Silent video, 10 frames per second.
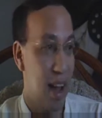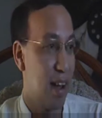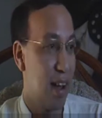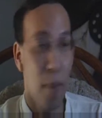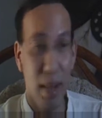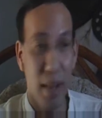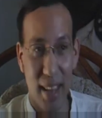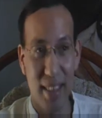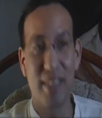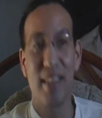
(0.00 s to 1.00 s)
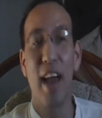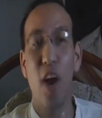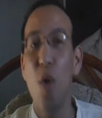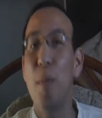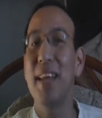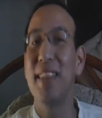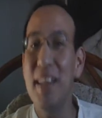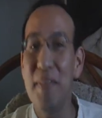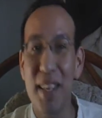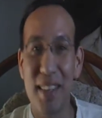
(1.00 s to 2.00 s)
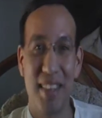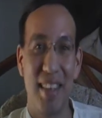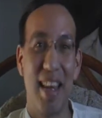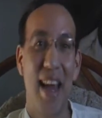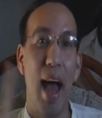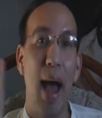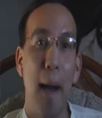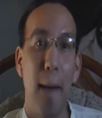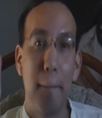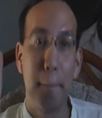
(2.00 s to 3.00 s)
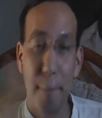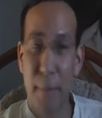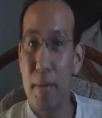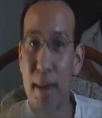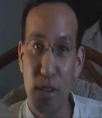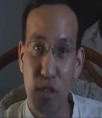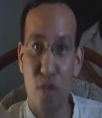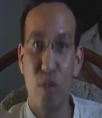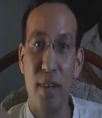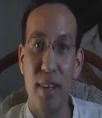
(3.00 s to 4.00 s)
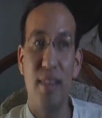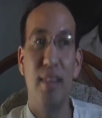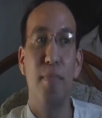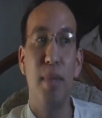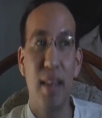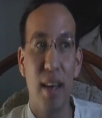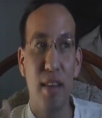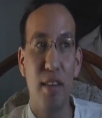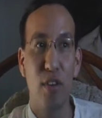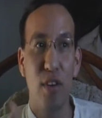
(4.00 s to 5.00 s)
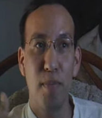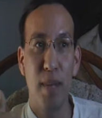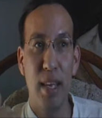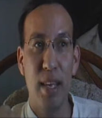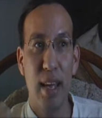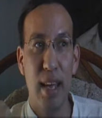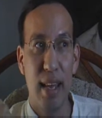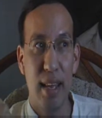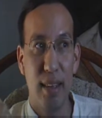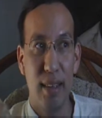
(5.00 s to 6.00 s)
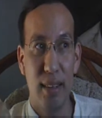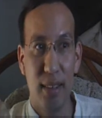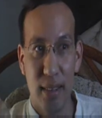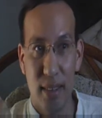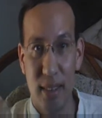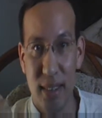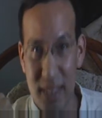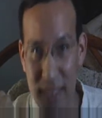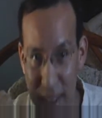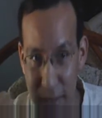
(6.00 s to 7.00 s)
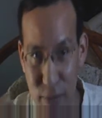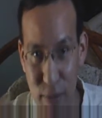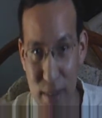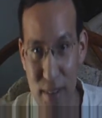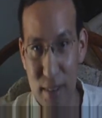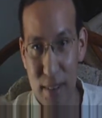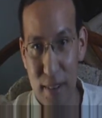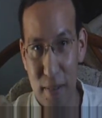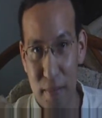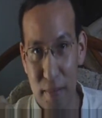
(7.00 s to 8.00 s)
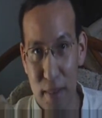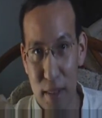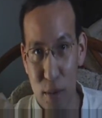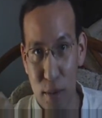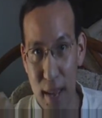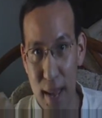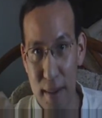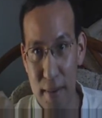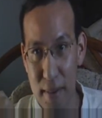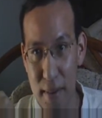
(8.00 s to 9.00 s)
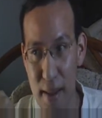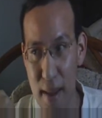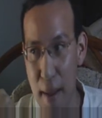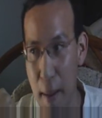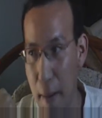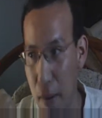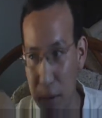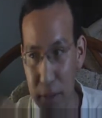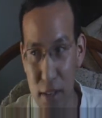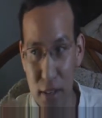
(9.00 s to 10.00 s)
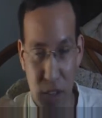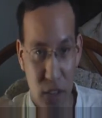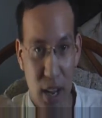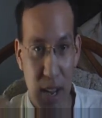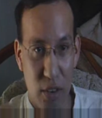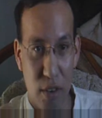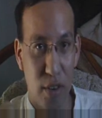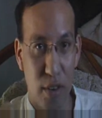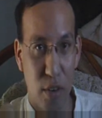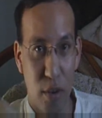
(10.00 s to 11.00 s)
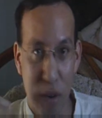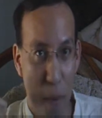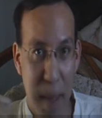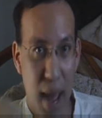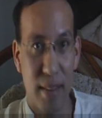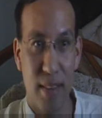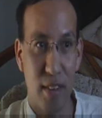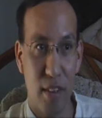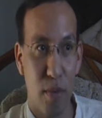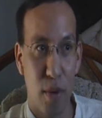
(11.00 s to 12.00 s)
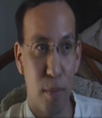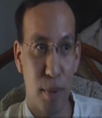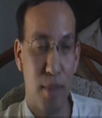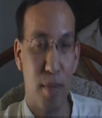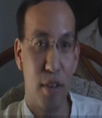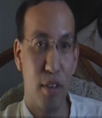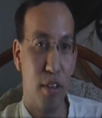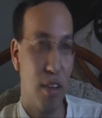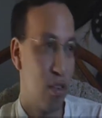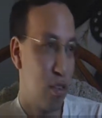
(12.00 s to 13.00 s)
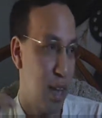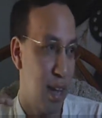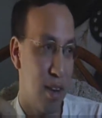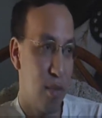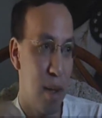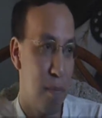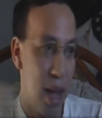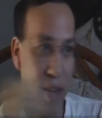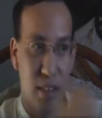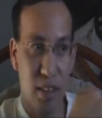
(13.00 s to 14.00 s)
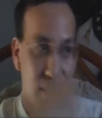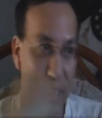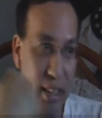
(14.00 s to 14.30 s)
I hope I like this. I hope I love it. But my concern is because it's going to be different. It's going to have all these changes. It's going to go back to zero, pretty much. They're taking it right back to